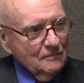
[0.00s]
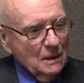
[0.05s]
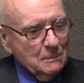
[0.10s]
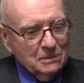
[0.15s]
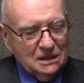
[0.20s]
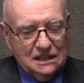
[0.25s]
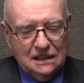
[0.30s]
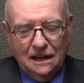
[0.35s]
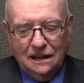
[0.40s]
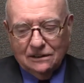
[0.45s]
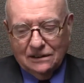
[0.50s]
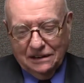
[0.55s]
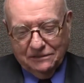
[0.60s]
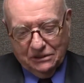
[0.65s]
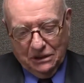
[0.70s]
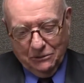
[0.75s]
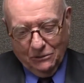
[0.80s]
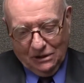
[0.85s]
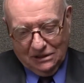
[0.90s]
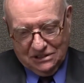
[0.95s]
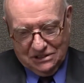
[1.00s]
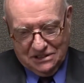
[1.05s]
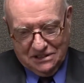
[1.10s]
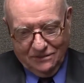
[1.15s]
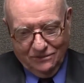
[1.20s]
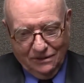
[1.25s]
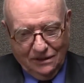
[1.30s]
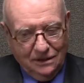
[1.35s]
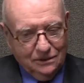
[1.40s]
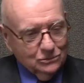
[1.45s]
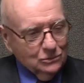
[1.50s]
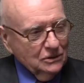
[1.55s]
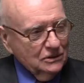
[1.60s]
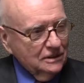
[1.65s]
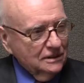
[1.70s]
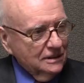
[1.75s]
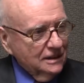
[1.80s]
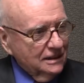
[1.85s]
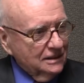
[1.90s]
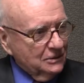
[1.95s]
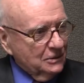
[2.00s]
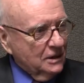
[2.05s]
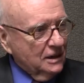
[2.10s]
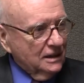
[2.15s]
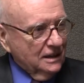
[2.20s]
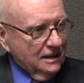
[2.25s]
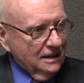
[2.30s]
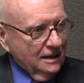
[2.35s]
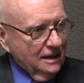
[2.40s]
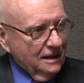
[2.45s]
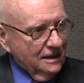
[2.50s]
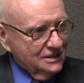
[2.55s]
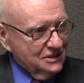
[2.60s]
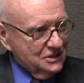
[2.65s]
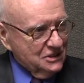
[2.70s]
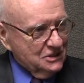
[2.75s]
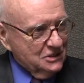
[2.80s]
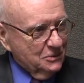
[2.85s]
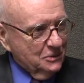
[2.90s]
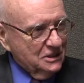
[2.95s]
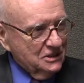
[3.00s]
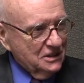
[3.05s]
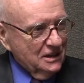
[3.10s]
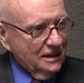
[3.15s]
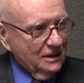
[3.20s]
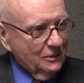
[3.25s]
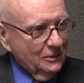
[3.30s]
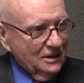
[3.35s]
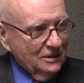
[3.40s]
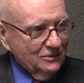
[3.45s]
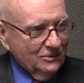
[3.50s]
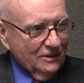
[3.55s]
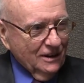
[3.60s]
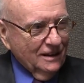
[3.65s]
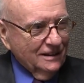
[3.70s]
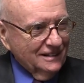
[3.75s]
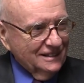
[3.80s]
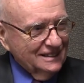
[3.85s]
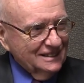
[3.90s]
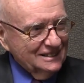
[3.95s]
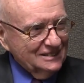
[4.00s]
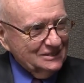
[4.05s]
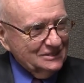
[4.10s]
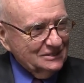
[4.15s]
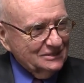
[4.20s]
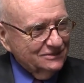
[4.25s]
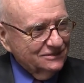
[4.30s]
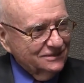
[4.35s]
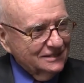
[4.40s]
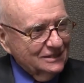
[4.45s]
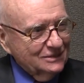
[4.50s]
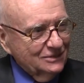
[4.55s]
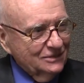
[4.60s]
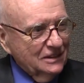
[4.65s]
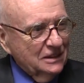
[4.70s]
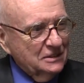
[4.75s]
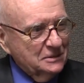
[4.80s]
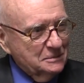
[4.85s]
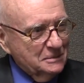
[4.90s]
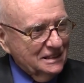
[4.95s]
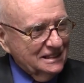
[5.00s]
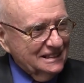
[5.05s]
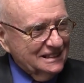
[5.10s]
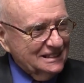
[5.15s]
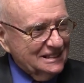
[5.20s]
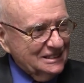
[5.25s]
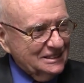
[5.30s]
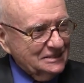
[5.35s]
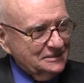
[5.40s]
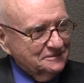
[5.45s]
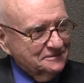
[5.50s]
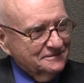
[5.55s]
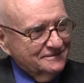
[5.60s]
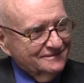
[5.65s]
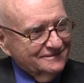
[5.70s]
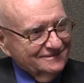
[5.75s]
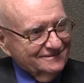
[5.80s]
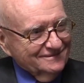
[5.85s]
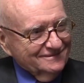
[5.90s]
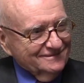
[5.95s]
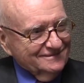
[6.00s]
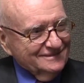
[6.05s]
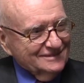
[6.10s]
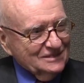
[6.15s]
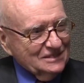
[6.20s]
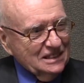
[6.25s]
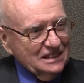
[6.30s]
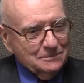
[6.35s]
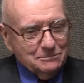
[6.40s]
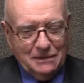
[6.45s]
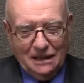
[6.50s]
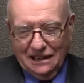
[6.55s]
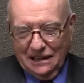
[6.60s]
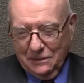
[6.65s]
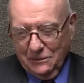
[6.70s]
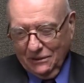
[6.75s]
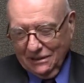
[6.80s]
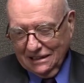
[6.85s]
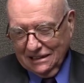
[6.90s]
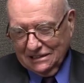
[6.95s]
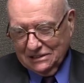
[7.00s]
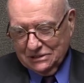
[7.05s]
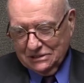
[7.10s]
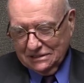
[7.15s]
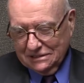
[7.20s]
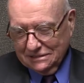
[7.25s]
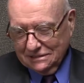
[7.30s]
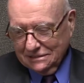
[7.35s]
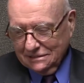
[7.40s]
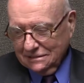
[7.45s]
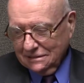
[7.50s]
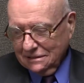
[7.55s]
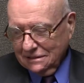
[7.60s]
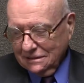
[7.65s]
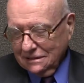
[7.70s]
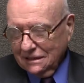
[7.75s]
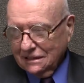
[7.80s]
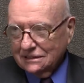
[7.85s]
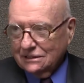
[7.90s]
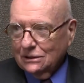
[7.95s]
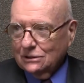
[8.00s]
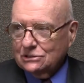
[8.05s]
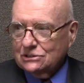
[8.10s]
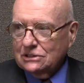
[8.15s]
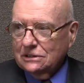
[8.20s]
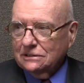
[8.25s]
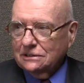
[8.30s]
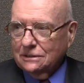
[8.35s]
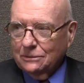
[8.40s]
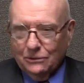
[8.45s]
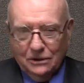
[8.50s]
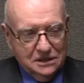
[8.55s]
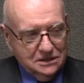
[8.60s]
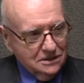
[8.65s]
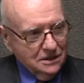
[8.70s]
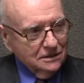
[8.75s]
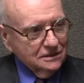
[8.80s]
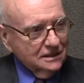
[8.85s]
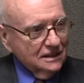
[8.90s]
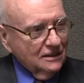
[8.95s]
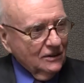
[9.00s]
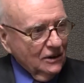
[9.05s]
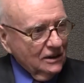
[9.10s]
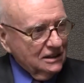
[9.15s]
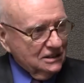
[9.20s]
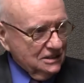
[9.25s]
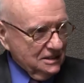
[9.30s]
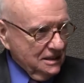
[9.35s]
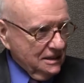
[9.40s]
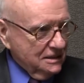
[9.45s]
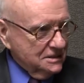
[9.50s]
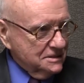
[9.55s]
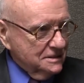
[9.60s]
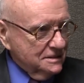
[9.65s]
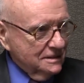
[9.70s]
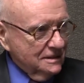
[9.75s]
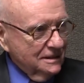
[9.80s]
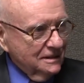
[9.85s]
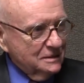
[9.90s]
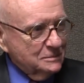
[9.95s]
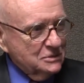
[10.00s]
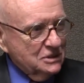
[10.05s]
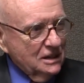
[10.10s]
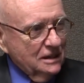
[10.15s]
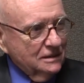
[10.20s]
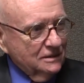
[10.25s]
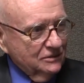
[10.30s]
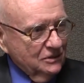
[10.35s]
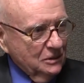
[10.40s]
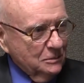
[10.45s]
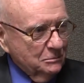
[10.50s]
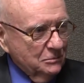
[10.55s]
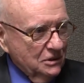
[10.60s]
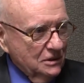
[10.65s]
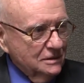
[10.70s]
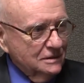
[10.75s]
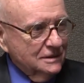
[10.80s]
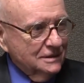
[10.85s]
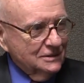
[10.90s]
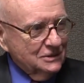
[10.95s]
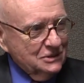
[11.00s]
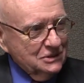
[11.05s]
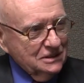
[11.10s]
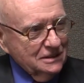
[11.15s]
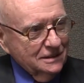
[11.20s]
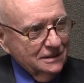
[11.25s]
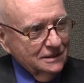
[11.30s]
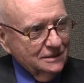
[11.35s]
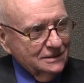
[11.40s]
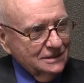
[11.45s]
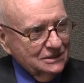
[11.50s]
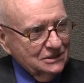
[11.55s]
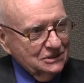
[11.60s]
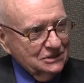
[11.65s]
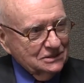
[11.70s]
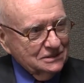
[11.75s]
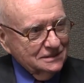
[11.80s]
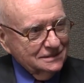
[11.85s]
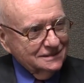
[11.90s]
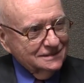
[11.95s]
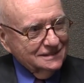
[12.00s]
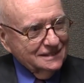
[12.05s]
But now everyone's involved with electronic gadgets, which I quite frankly offend me in many ways. And also the resulting architecture that comes out of computers. You know, it's